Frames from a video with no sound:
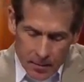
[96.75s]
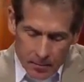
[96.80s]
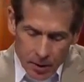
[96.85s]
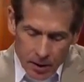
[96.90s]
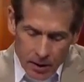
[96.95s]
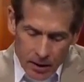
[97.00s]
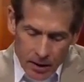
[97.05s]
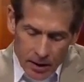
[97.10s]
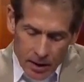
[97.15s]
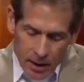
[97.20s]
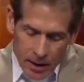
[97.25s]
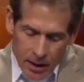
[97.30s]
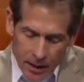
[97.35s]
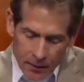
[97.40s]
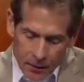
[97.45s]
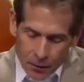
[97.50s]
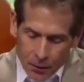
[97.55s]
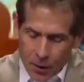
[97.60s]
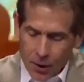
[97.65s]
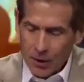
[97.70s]
But
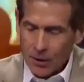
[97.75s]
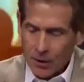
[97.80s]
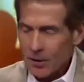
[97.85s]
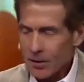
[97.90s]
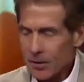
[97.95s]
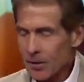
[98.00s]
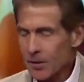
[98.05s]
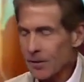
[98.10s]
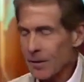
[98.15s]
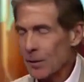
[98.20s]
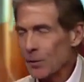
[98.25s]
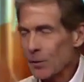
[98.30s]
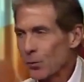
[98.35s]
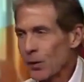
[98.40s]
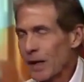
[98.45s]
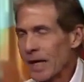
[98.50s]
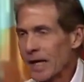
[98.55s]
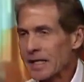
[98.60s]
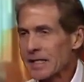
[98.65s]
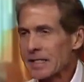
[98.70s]
I thought that
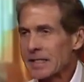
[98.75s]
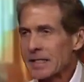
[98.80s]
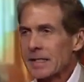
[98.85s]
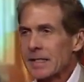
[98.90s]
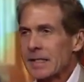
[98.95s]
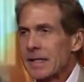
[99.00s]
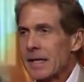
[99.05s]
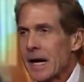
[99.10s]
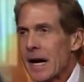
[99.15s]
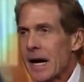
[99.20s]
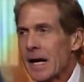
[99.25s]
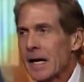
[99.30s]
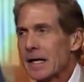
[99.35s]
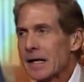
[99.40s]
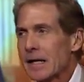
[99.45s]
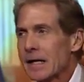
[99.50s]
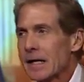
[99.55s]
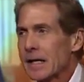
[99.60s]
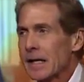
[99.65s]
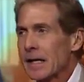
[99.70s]
Rex got
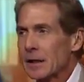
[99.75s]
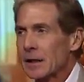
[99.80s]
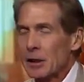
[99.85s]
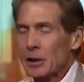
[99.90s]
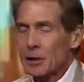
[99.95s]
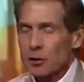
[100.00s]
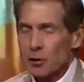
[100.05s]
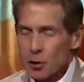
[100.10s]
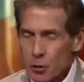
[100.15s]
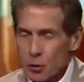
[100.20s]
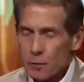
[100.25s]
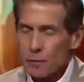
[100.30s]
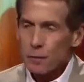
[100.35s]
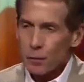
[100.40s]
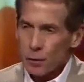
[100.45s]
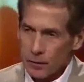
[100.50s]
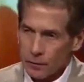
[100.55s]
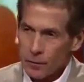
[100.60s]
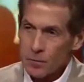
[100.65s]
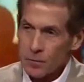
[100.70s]
a little too
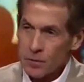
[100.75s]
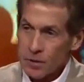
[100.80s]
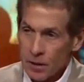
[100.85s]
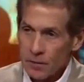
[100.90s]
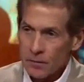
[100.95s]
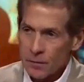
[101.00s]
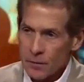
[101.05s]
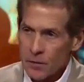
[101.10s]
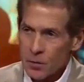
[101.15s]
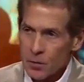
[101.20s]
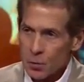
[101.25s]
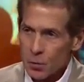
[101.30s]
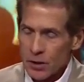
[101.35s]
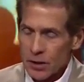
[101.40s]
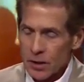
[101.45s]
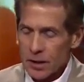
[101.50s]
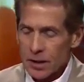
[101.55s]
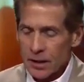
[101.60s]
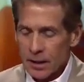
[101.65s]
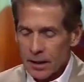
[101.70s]
full of himself this
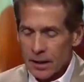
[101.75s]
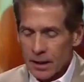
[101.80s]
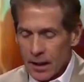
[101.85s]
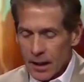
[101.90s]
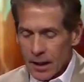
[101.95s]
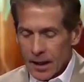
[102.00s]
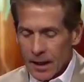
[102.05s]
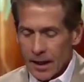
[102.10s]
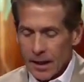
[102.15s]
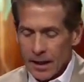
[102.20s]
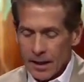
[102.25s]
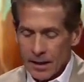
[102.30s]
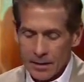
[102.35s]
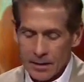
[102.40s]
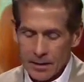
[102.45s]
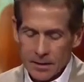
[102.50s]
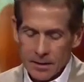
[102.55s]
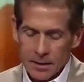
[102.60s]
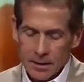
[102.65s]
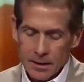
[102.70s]
week.
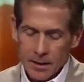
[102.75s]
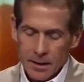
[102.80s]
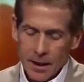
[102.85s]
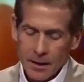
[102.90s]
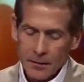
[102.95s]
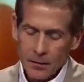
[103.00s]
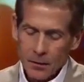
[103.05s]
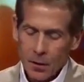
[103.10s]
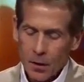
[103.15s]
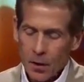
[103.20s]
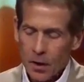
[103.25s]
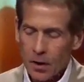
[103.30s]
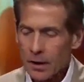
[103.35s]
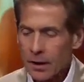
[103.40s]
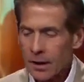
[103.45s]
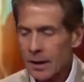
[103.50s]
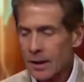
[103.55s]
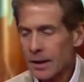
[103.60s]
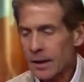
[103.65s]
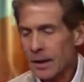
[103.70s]
And I thought
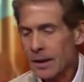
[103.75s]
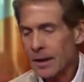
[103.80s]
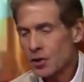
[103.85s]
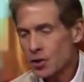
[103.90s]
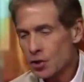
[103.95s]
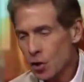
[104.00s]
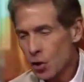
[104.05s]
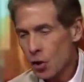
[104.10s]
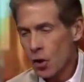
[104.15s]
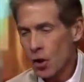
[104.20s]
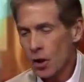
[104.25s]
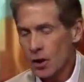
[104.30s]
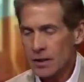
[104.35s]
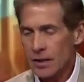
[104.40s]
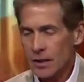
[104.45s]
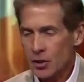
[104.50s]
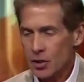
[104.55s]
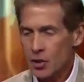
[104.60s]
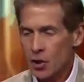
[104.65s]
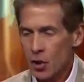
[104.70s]
he talked
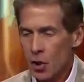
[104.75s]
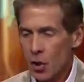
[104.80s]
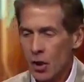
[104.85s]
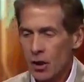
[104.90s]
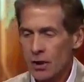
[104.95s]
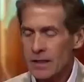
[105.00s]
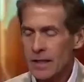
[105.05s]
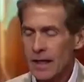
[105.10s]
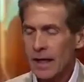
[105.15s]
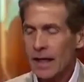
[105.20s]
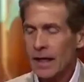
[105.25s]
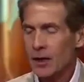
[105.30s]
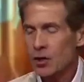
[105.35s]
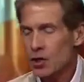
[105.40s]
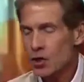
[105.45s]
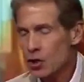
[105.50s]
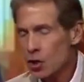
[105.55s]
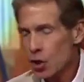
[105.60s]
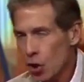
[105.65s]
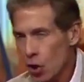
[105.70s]
and talked
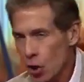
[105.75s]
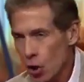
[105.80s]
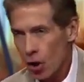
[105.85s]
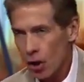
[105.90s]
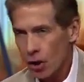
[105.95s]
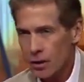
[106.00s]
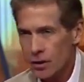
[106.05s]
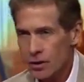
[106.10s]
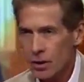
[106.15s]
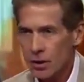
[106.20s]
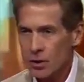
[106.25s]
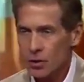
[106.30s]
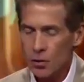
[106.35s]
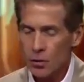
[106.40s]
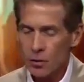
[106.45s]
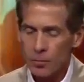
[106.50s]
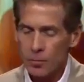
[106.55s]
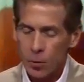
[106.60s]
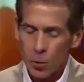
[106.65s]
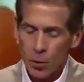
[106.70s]
and talked to
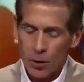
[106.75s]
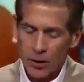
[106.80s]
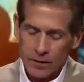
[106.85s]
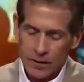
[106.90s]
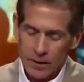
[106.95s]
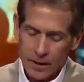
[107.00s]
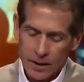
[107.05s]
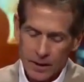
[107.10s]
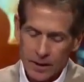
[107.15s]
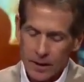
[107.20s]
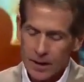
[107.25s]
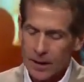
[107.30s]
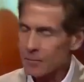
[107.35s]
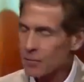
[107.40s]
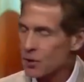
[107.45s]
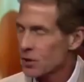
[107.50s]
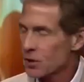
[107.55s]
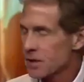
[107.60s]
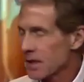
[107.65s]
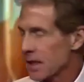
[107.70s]
the point that, and
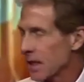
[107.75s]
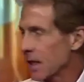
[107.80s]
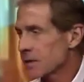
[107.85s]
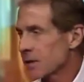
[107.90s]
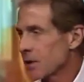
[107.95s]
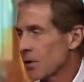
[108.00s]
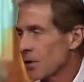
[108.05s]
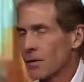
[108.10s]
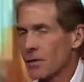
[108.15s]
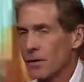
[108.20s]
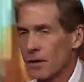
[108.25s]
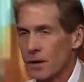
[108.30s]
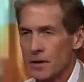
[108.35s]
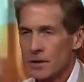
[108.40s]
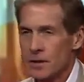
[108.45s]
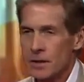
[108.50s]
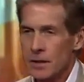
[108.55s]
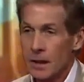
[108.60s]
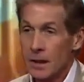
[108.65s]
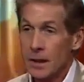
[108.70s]
I'm just guessing on
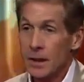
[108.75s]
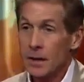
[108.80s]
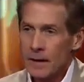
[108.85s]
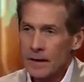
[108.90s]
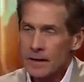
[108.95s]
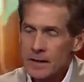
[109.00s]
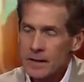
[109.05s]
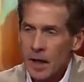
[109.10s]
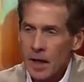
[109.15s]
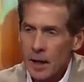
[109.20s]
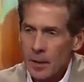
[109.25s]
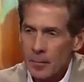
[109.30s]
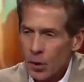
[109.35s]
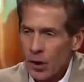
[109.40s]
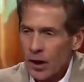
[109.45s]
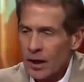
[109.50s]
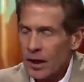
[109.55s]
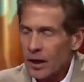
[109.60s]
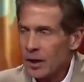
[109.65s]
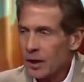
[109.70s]
this, that Tom
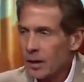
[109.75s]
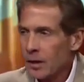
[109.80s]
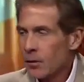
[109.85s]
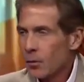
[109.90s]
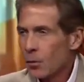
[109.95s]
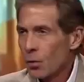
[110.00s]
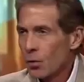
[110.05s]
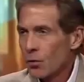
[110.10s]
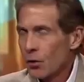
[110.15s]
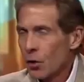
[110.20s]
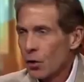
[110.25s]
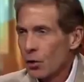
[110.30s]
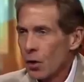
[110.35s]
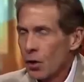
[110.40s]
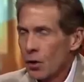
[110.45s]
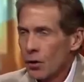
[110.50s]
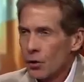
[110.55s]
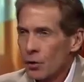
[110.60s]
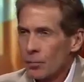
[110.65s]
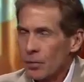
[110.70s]
Brady will no
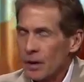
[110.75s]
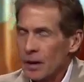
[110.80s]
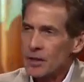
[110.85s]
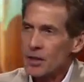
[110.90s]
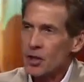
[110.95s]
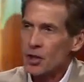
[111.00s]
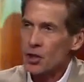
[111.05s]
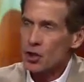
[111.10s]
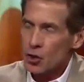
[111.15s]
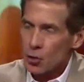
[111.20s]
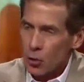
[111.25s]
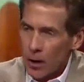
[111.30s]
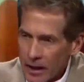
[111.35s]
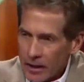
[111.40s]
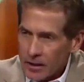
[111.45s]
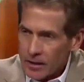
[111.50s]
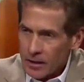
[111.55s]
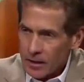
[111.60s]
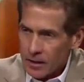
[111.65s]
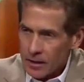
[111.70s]
longer be
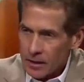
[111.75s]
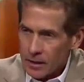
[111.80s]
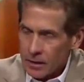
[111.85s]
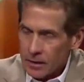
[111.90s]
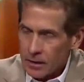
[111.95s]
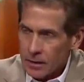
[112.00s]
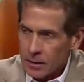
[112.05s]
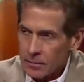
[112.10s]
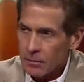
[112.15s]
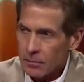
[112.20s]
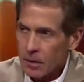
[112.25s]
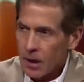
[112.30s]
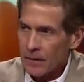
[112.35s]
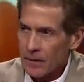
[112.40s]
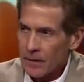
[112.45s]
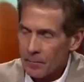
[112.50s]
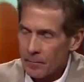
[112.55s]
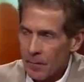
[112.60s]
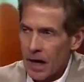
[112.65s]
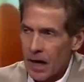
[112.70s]
distracted by
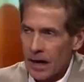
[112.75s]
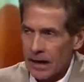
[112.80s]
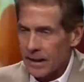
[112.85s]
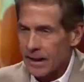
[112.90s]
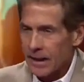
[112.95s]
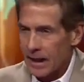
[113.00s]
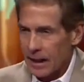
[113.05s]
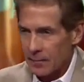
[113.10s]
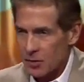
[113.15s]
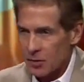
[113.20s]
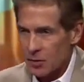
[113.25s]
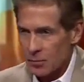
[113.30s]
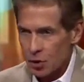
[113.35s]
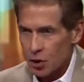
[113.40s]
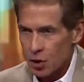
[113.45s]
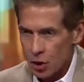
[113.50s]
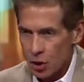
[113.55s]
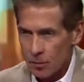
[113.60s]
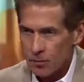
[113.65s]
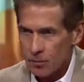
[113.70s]
the mind
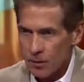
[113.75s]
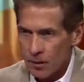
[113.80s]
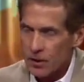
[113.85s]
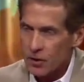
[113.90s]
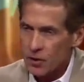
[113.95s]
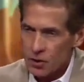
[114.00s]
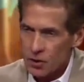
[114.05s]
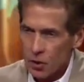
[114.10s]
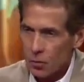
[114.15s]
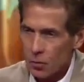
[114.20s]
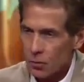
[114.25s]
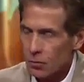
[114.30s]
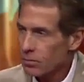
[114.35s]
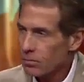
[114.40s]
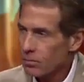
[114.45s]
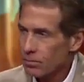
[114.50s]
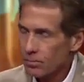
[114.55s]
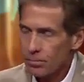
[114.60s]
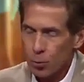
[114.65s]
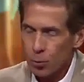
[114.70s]
gamesmanship that he so
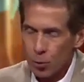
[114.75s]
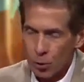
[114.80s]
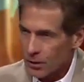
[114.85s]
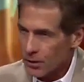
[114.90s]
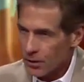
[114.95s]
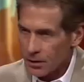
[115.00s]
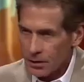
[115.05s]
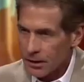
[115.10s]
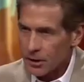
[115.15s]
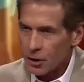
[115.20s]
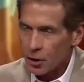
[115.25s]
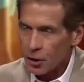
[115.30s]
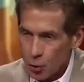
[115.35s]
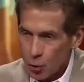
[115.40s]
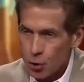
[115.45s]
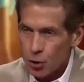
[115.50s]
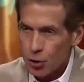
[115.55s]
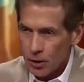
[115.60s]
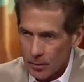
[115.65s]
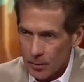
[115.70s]
brilliantly
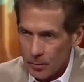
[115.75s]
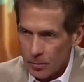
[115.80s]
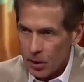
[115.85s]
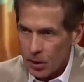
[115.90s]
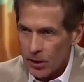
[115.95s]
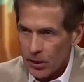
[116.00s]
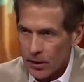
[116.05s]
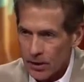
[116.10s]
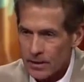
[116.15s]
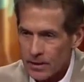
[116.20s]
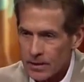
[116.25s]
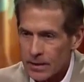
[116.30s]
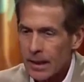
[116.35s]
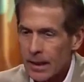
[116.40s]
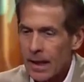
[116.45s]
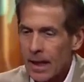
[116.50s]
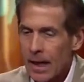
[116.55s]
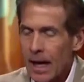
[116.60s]
usually plays.